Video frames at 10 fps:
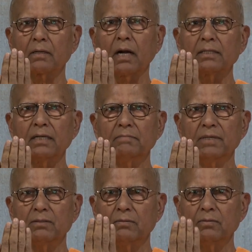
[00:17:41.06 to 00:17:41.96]
cutting
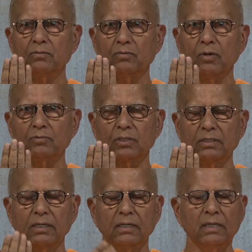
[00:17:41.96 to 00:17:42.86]

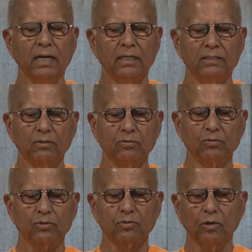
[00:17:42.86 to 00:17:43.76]
thing. Uh, so
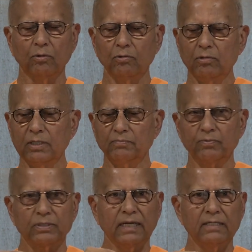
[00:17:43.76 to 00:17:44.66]
slowly
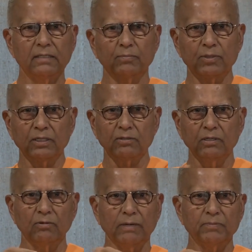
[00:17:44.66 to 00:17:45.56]
taking the potato,
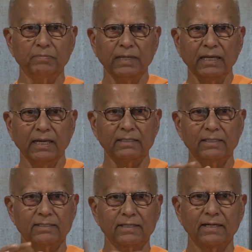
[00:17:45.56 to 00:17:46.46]
you will have to peel like
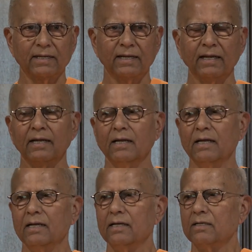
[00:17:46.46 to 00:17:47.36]
this.
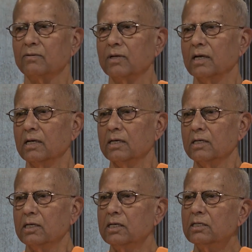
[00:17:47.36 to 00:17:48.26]
So
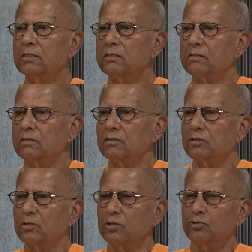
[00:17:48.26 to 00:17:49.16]
he
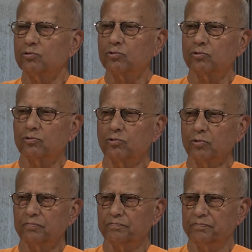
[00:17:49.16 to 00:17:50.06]

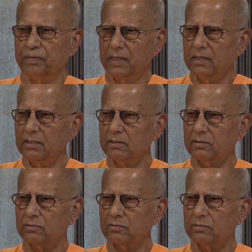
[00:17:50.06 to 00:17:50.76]
to very